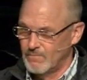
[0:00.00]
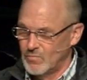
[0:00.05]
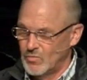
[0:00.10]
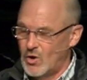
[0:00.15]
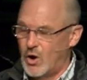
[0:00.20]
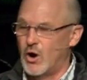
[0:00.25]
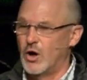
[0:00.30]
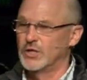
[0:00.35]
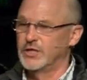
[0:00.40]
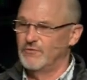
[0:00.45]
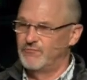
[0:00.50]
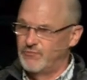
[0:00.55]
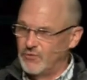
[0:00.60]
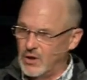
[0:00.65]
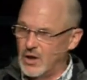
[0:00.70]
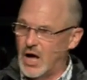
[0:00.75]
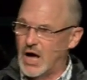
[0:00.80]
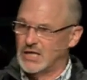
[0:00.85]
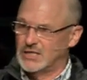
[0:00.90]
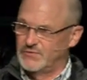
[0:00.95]
All the
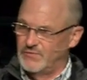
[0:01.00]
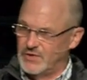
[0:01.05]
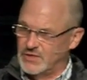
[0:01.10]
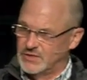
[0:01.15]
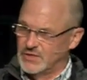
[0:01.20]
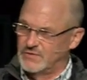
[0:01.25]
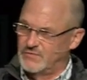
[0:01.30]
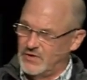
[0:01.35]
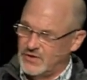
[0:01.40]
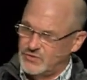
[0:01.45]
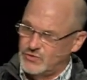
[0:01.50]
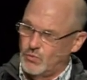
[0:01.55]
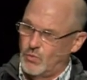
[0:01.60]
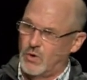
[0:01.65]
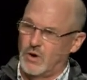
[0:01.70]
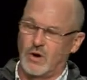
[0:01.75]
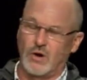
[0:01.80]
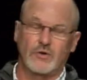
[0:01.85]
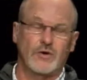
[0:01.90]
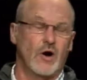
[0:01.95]
philosophies of this
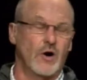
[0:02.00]
world